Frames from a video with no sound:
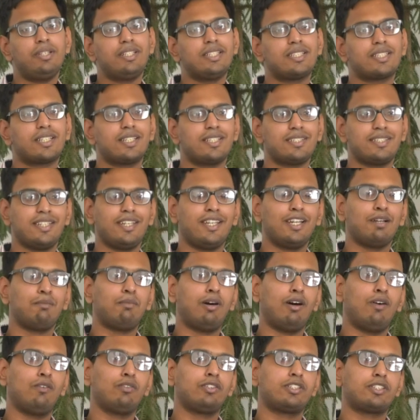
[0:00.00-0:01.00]
discussing
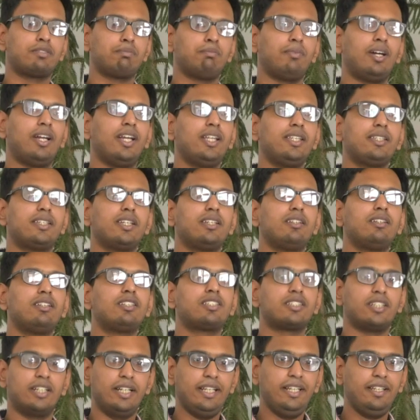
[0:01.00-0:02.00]
about my general
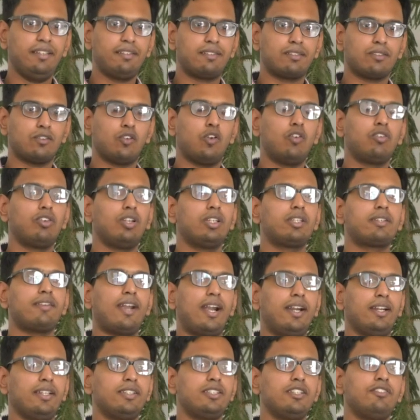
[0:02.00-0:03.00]
studies, overall
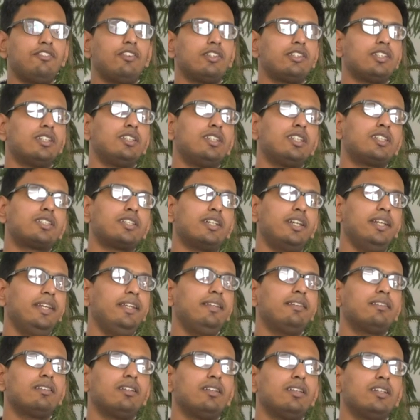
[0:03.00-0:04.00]
strategy for general
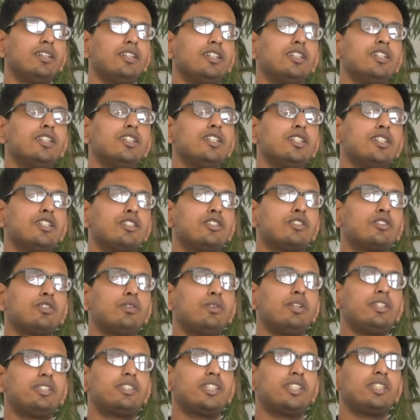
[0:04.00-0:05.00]
studies.
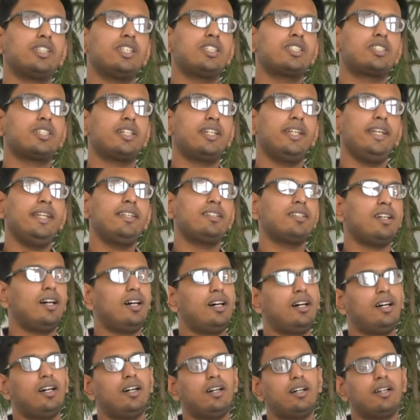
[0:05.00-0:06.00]
So in general studies,
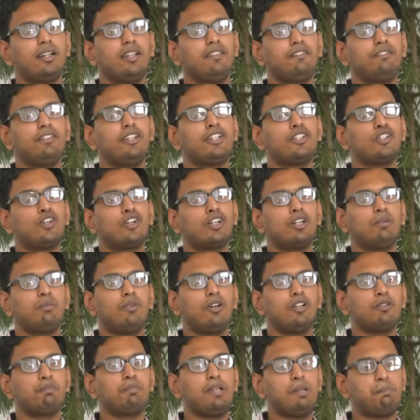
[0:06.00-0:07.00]
if we talk
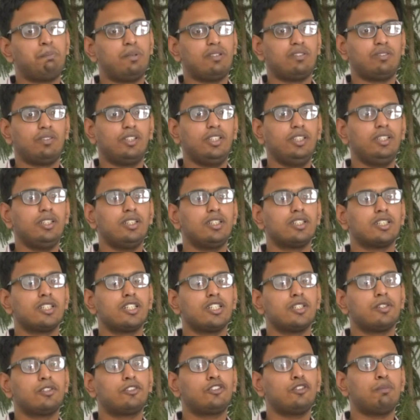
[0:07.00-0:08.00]
about paper 1,
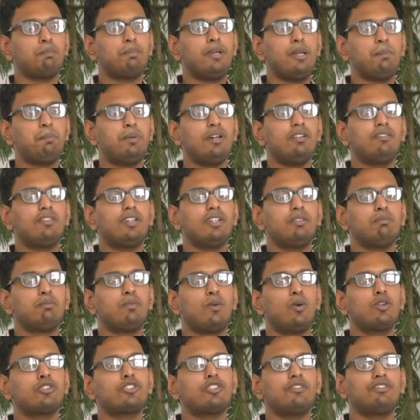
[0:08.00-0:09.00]
so paper 1,
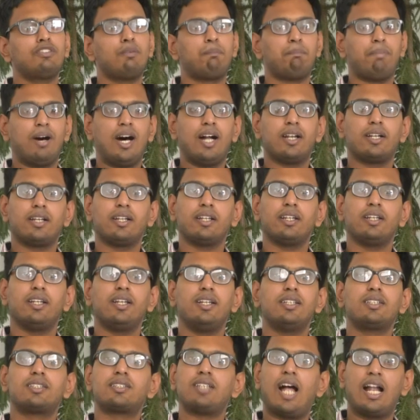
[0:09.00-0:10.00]
most of the part
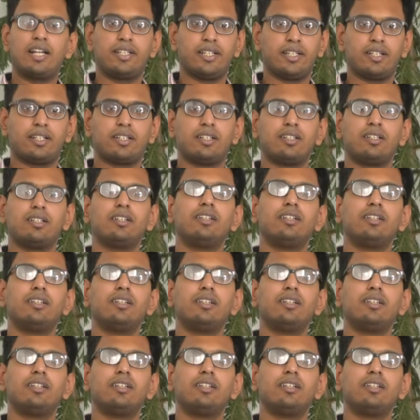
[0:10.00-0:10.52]
is static